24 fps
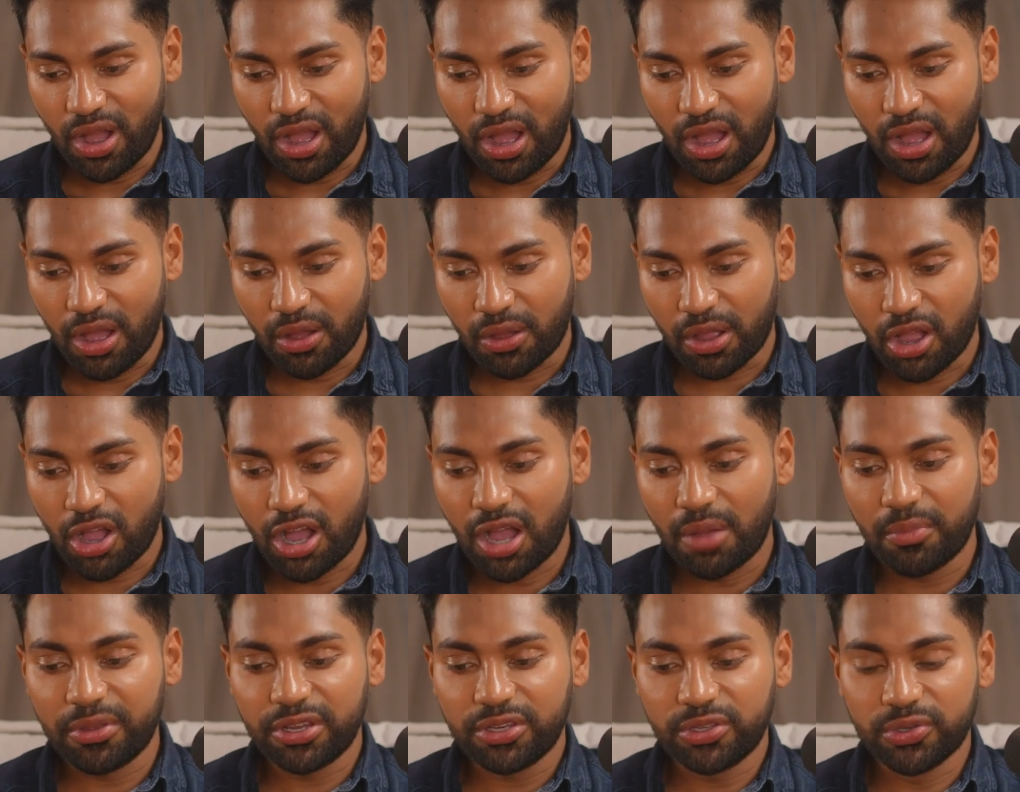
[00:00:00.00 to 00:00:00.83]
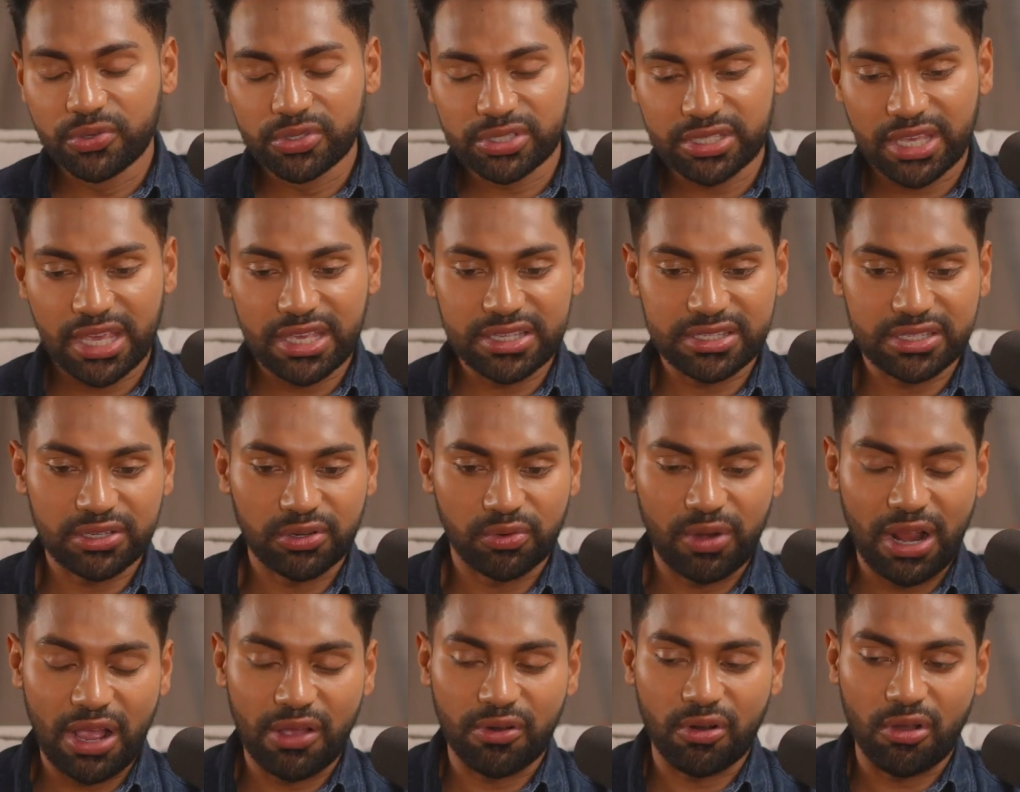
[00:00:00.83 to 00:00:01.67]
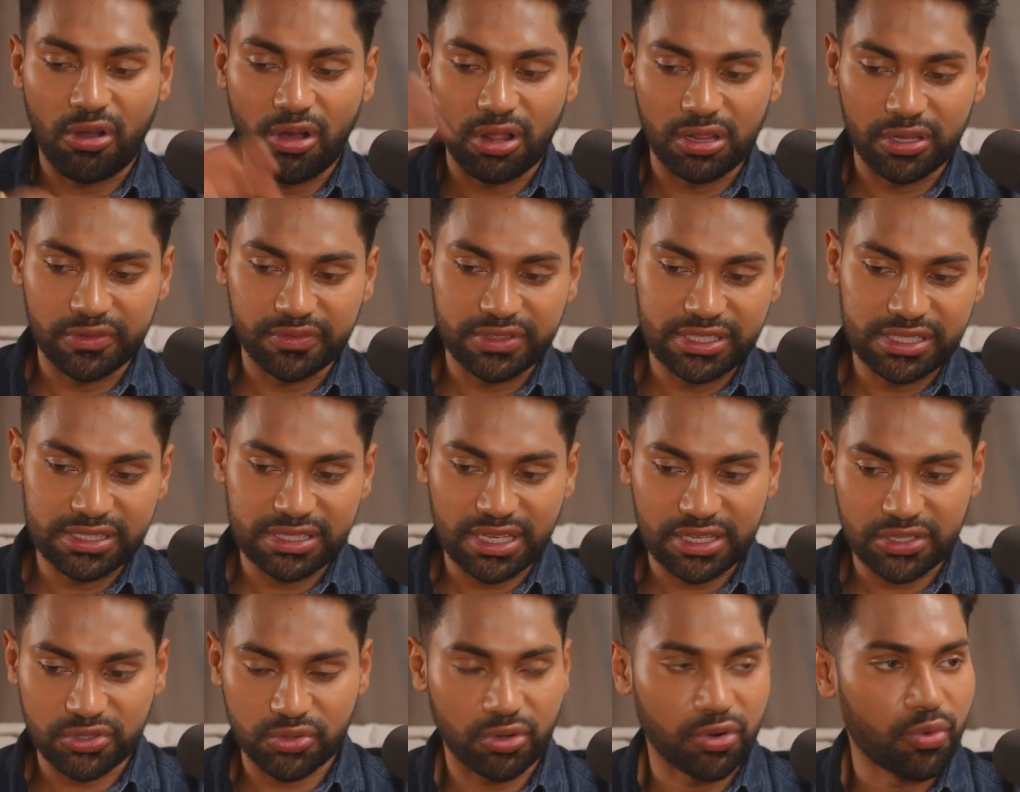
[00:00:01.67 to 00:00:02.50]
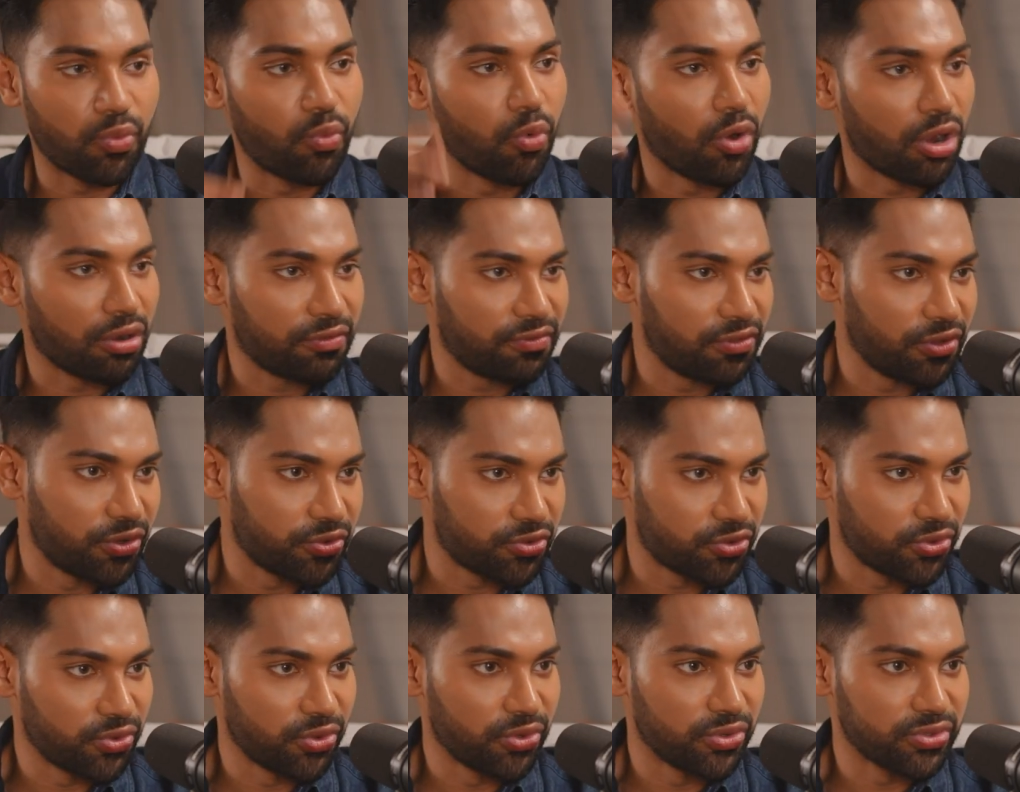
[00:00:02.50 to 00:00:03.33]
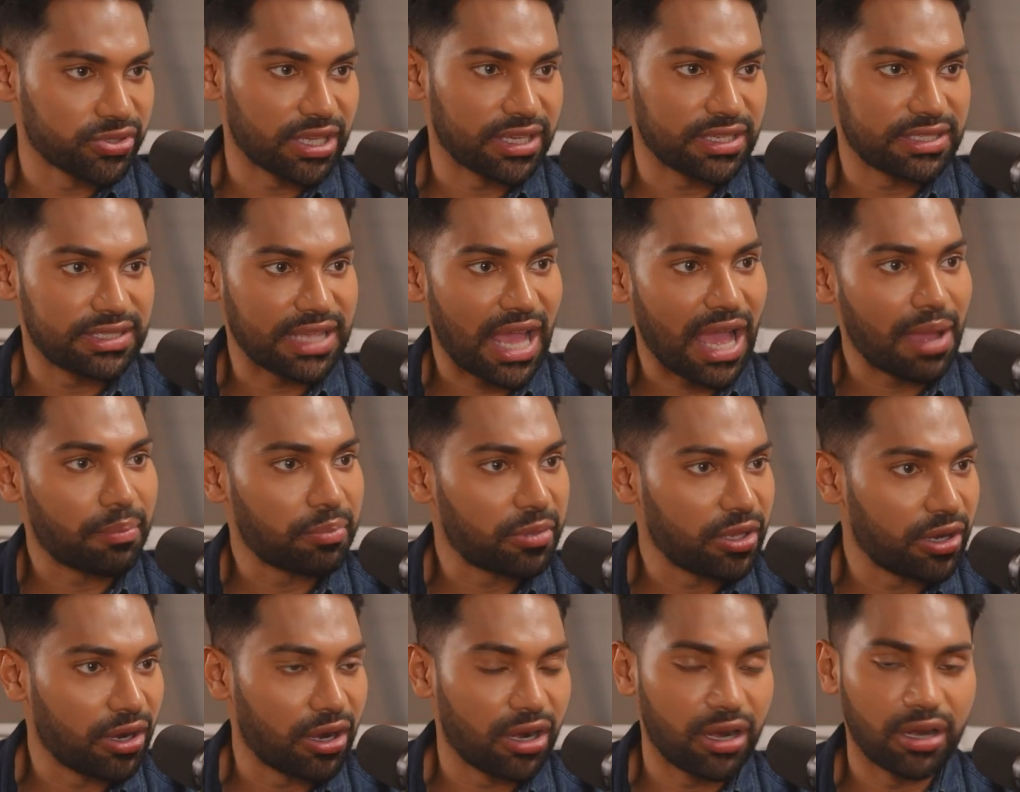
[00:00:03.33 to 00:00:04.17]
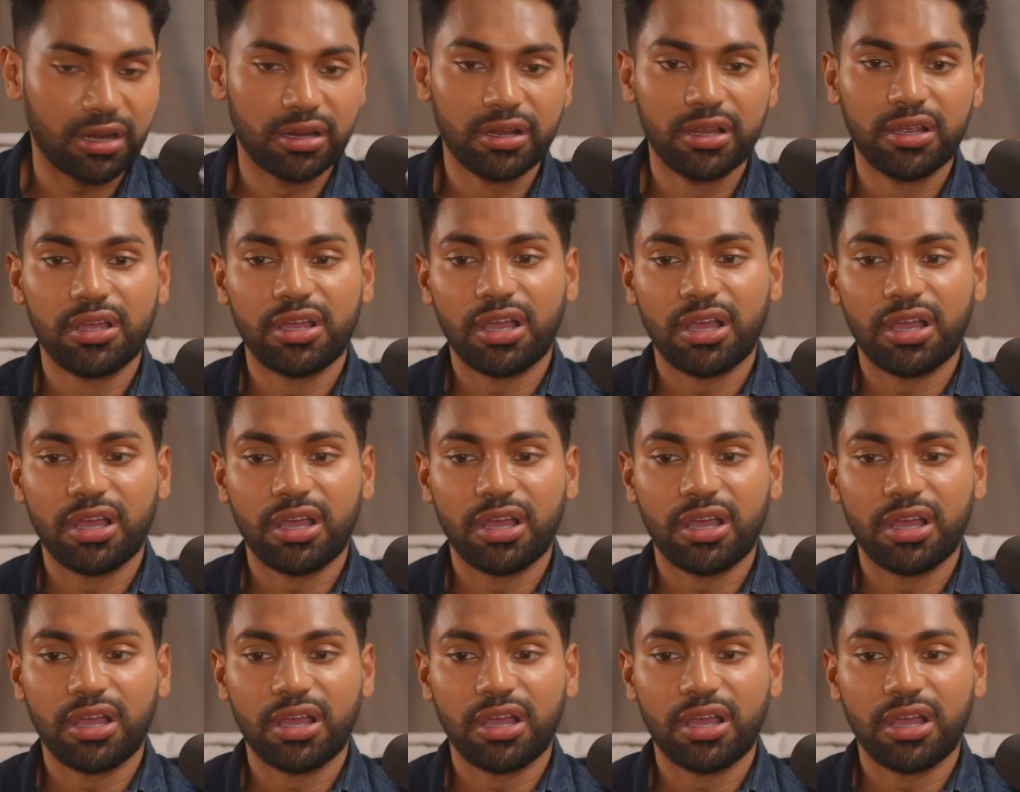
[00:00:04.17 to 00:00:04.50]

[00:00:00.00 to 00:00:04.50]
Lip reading: a common use case around all of these like sort of workflow tools like Zapier,